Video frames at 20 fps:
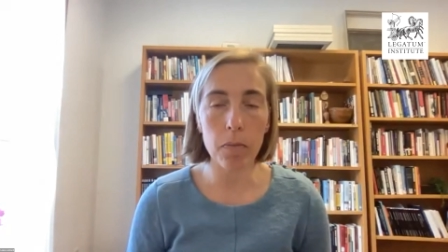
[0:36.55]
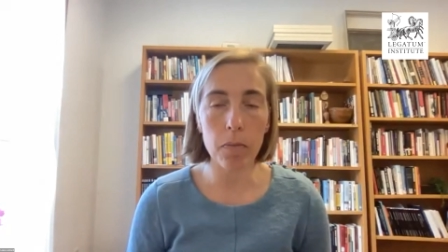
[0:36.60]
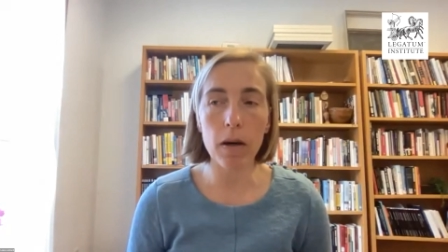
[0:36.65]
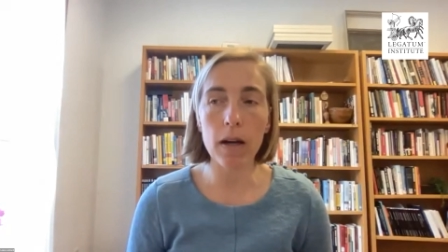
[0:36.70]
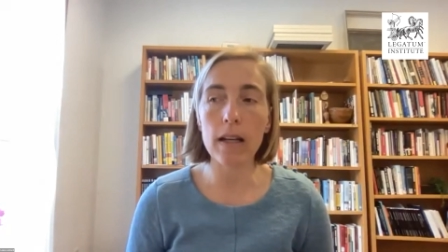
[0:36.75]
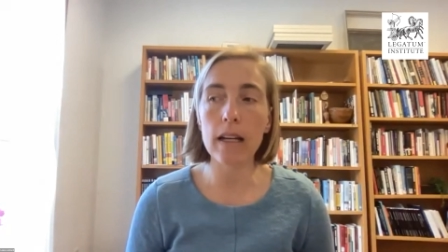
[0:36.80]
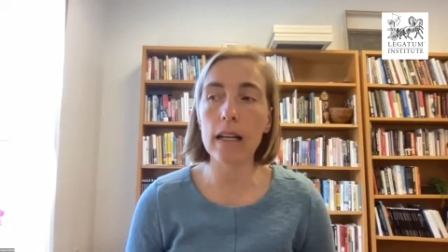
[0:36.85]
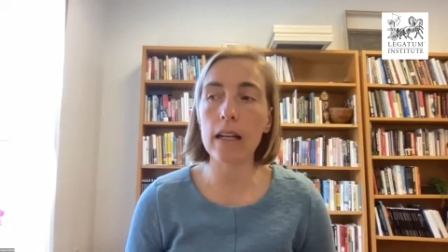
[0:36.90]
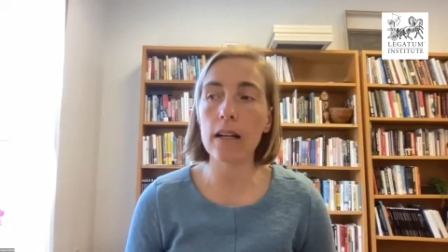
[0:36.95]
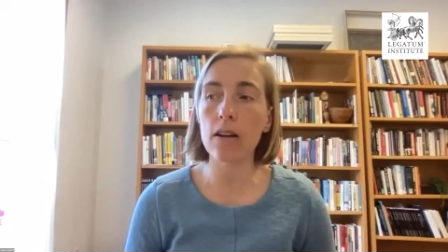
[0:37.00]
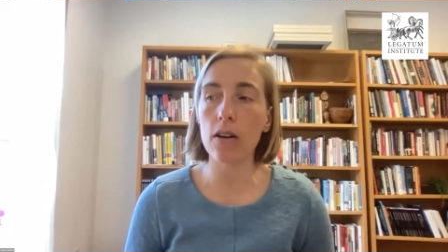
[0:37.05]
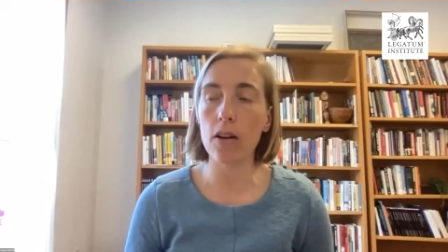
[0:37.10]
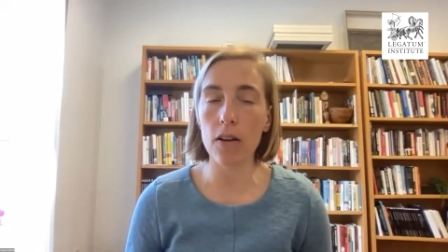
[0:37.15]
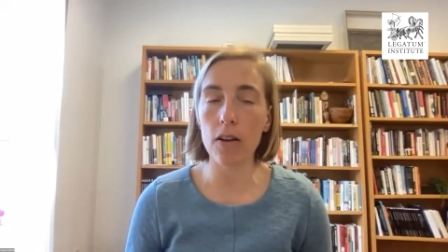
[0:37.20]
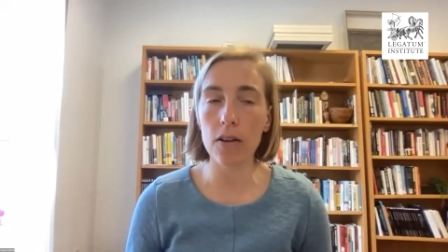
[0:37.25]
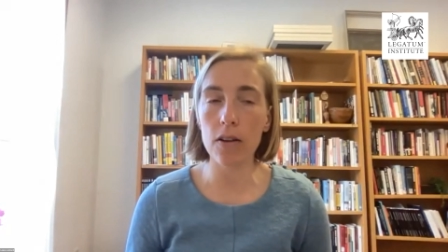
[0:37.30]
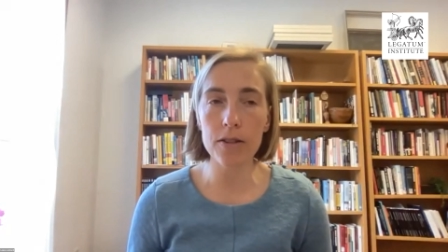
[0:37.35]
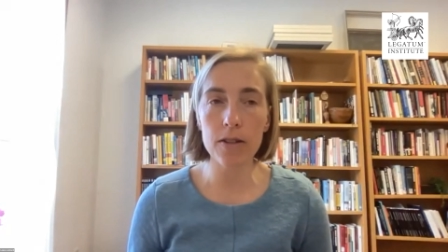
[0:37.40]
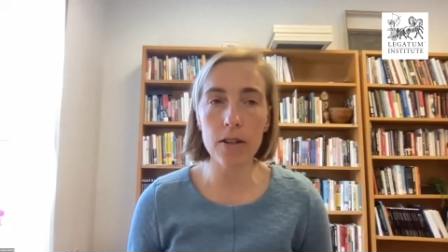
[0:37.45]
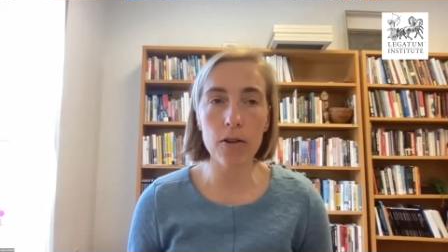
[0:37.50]
but it
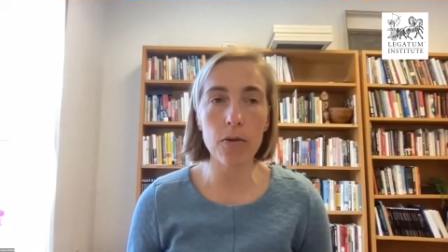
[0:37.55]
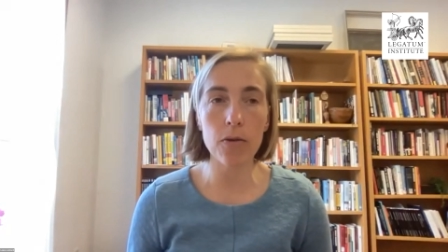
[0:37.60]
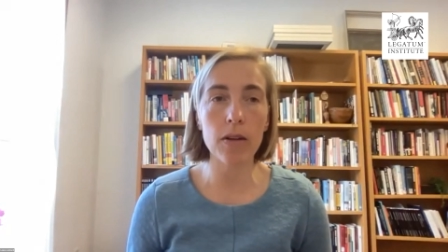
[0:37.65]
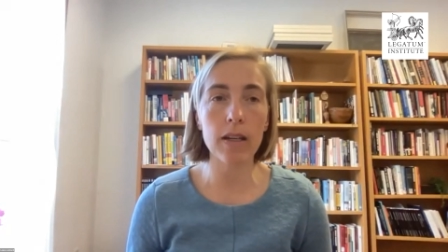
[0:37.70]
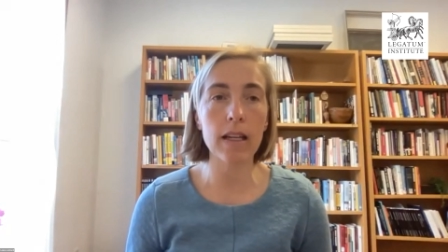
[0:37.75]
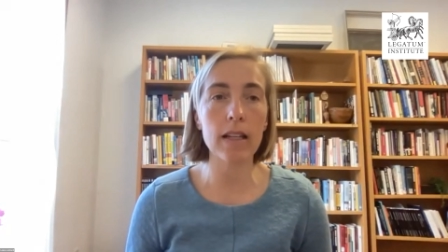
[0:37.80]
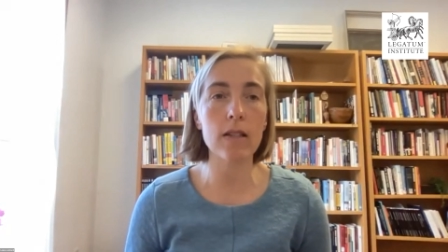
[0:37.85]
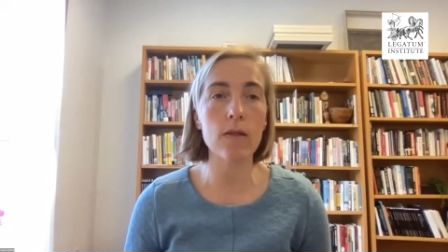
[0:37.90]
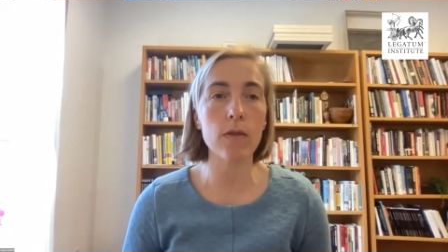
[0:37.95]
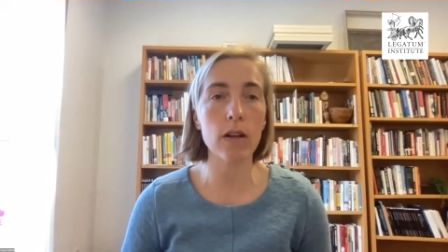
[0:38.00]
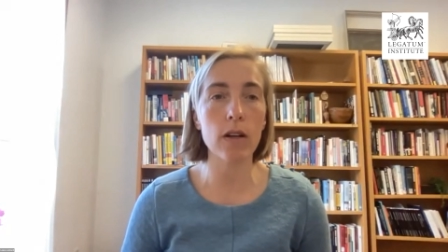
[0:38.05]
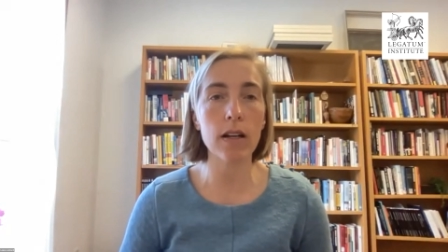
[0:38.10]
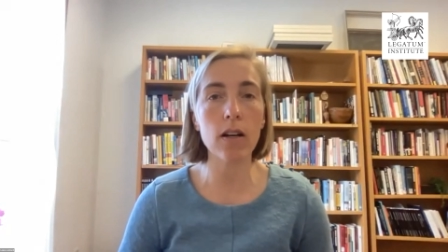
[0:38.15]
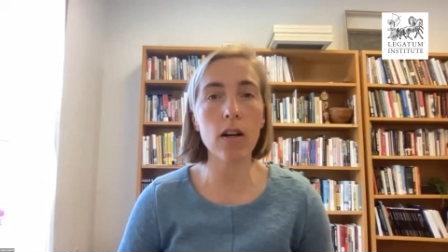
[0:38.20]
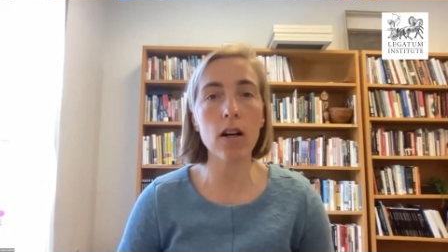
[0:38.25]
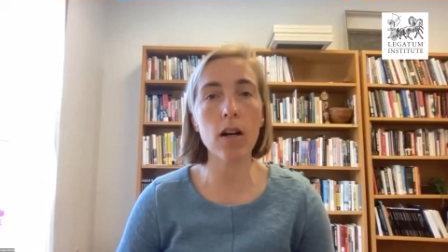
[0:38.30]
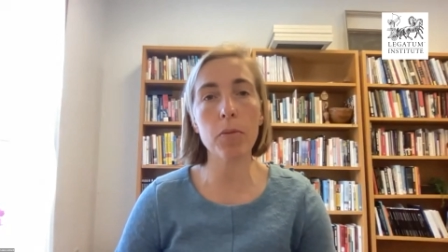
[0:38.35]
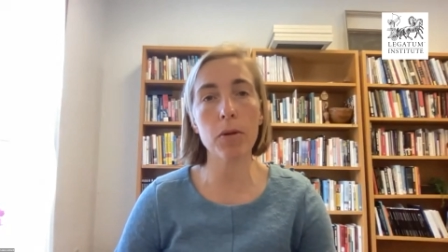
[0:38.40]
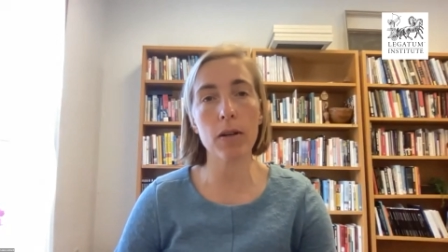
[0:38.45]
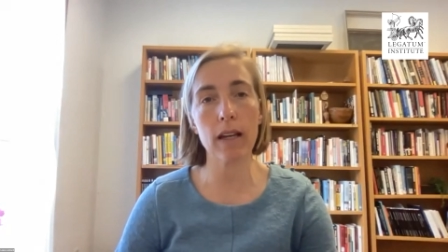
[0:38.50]
also gets very
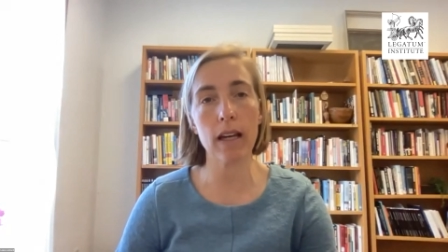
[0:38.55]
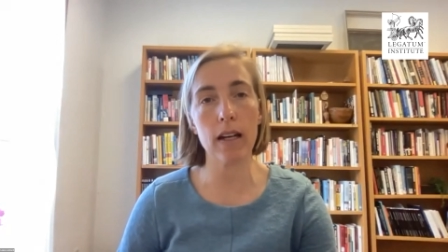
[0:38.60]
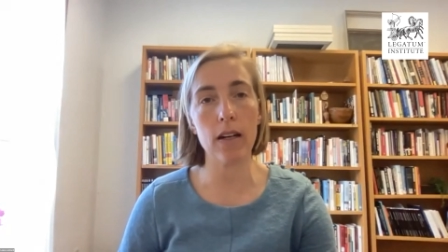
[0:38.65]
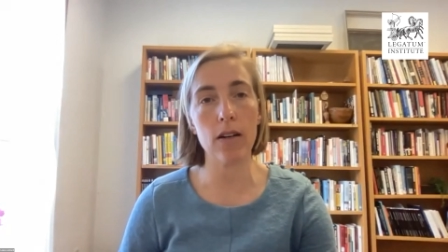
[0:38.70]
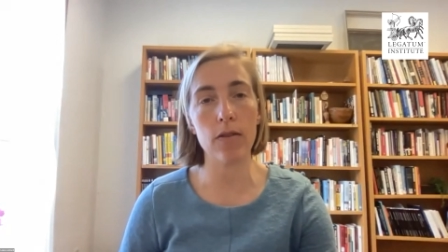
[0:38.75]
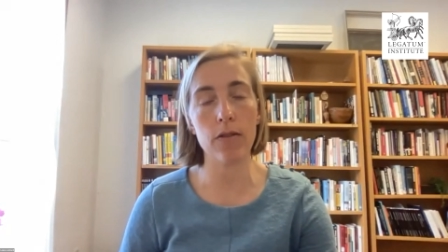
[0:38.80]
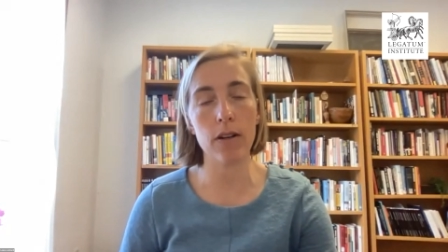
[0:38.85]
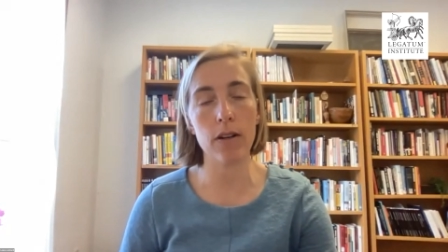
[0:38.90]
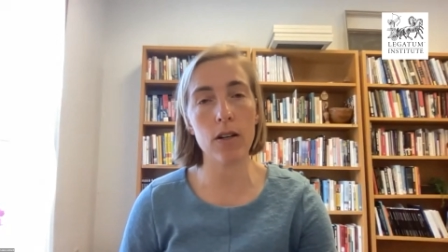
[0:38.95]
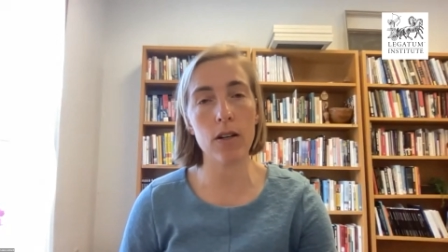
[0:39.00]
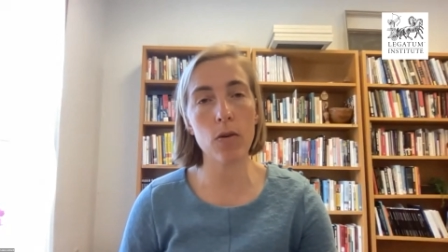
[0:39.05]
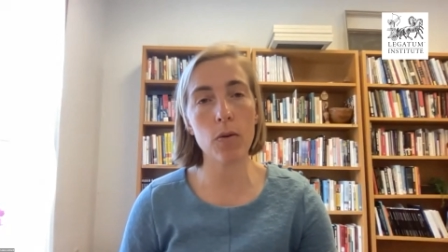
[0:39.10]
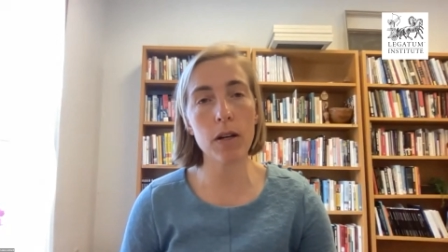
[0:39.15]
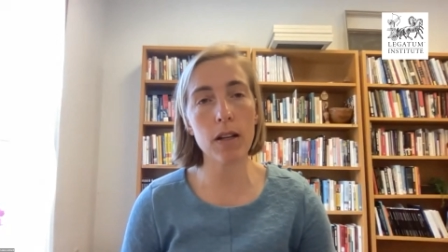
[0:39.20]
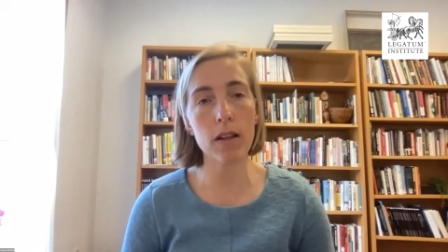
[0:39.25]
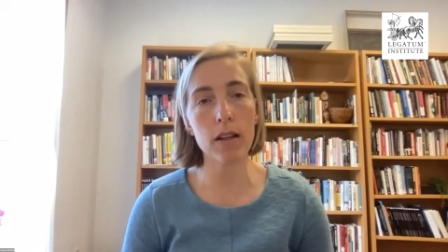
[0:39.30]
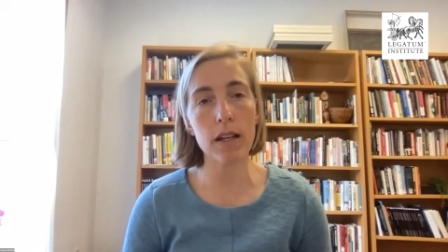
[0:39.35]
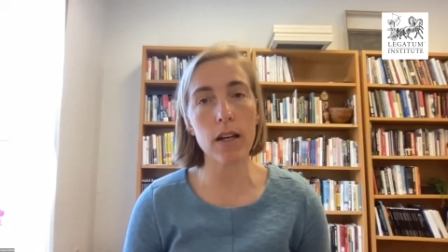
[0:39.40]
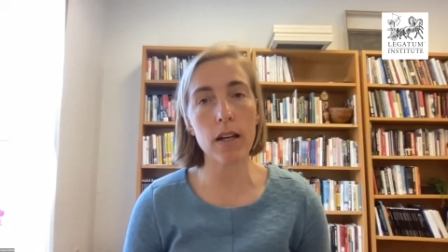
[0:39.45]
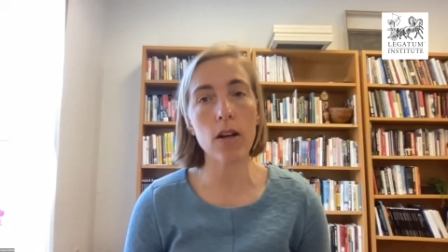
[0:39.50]
complicated very
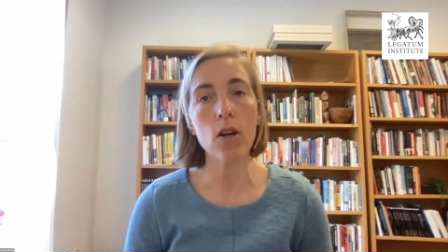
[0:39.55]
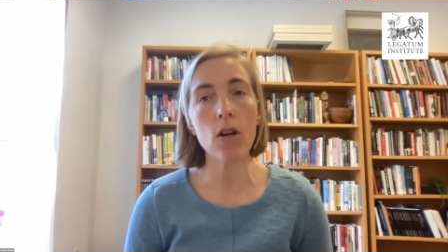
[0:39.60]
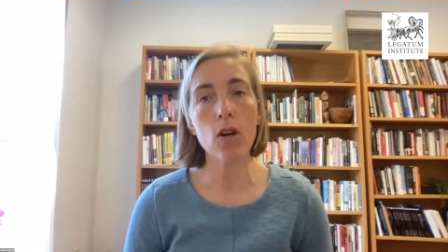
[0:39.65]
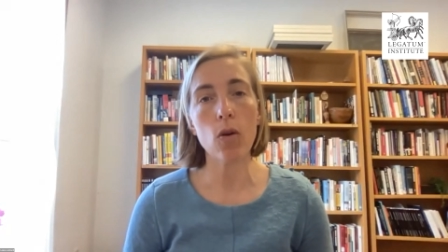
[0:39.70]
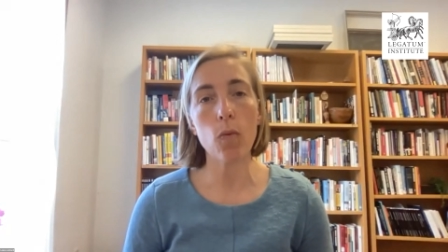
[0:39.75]
quickly